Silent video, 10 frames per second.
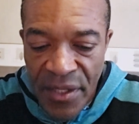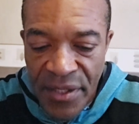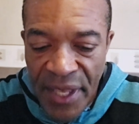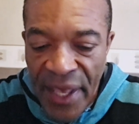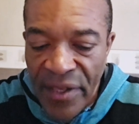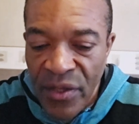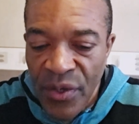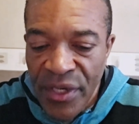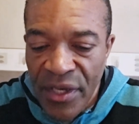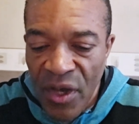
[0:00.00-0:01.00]
yeah,
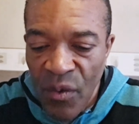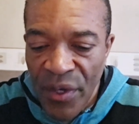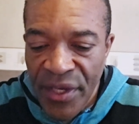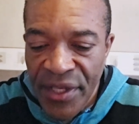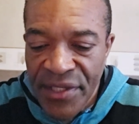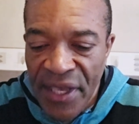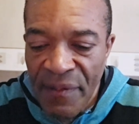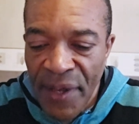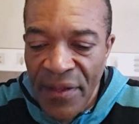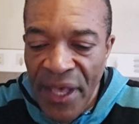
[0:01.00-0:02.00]
Cunha goal, what can you say
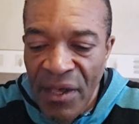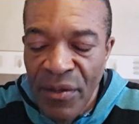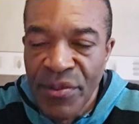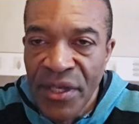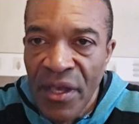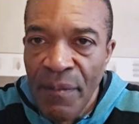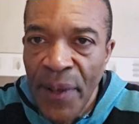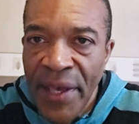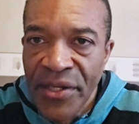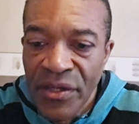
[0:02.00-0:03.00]
about that? There was a
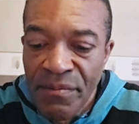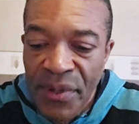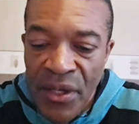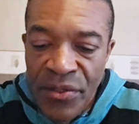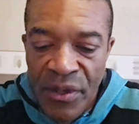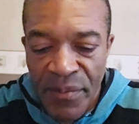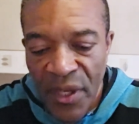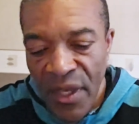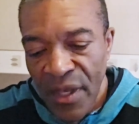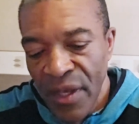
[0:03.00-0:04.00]
patient build-up
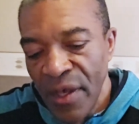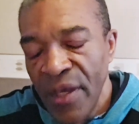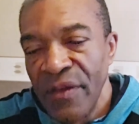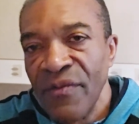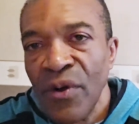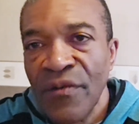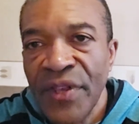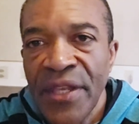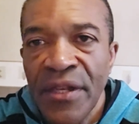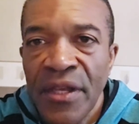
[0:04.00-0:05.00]

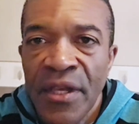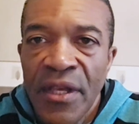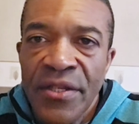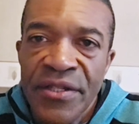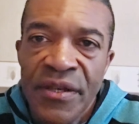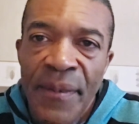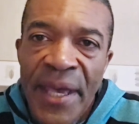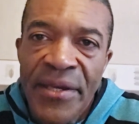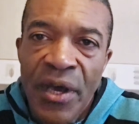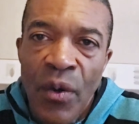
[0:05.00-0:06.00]
involving
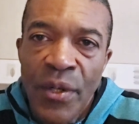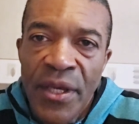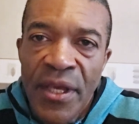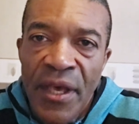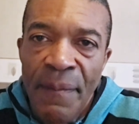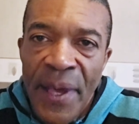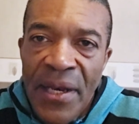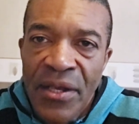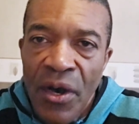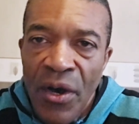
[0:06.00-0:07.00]
Semedo and
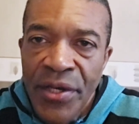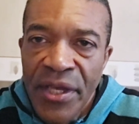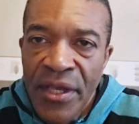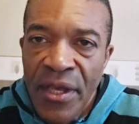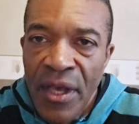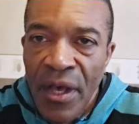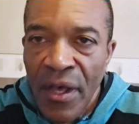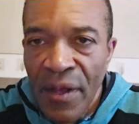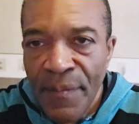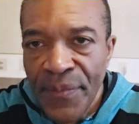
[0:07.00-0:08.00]
Bellegarde.
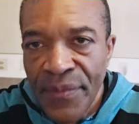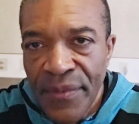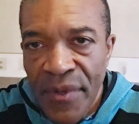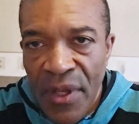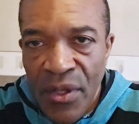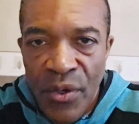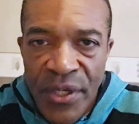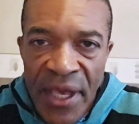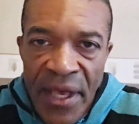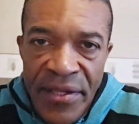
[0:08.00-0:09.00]

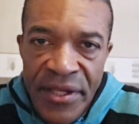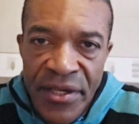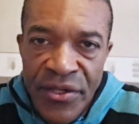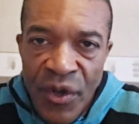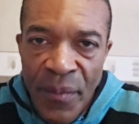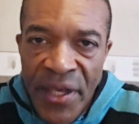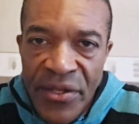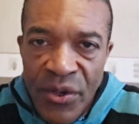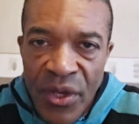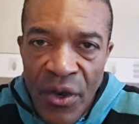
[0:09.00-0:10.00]
Cunha did a dummy,
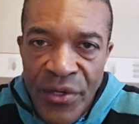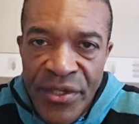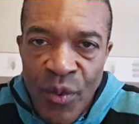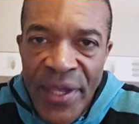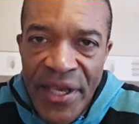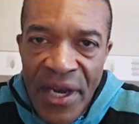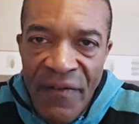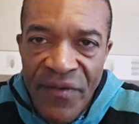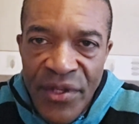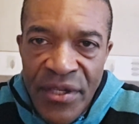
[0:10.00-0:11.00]
took it on his weaker
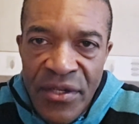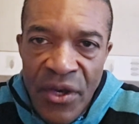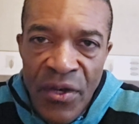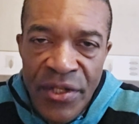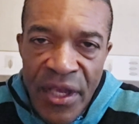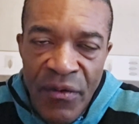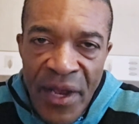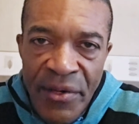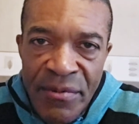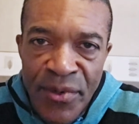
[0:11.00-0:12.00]
left foot and curled it
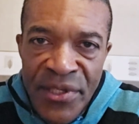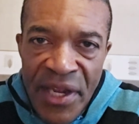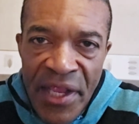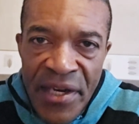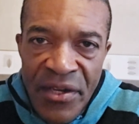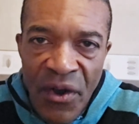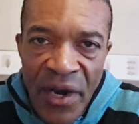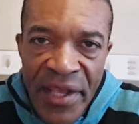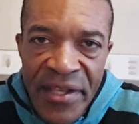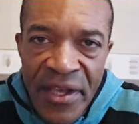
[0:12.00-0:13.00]
around his Brazilian
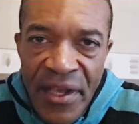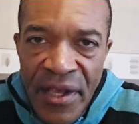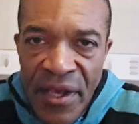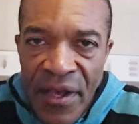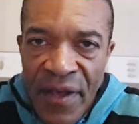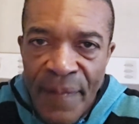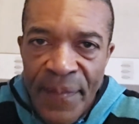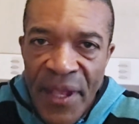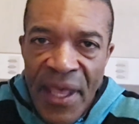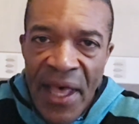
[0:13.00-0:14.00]
colleague,
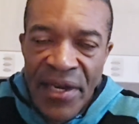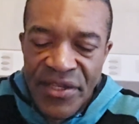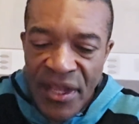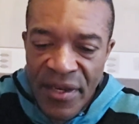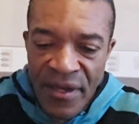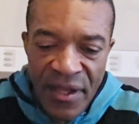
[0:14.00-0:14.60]
Alisson.